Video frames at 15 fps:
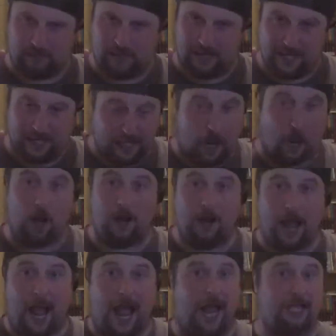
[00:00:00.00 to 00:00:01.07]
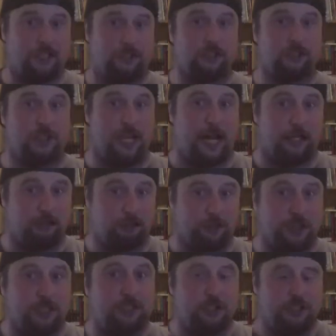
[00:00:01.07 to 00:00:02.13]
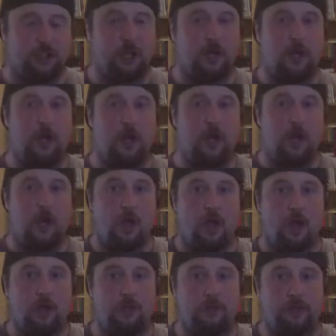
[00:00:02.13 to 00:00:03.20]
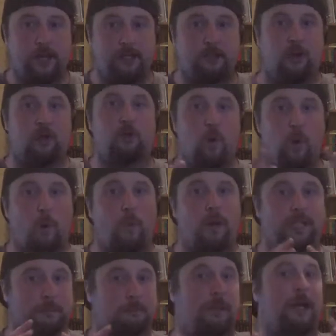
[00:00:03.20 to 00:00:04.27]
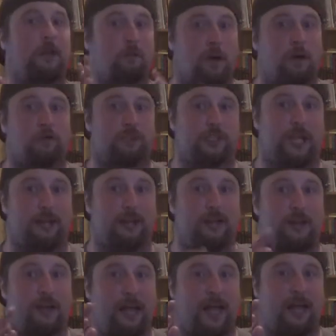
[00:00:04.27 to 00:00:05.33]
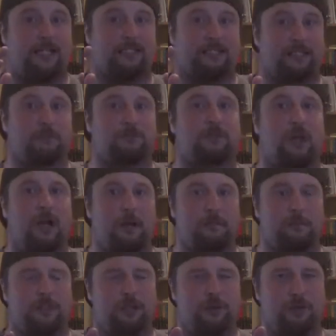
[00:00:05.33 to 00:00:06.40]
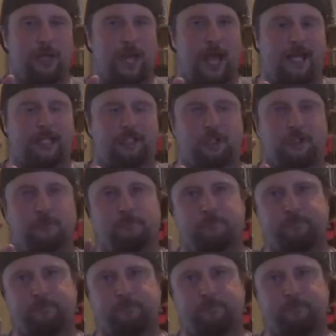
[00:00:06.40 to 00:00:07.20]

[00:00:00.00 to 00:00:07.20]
young actors and actresses, they don't always blend well together. And sometimes you get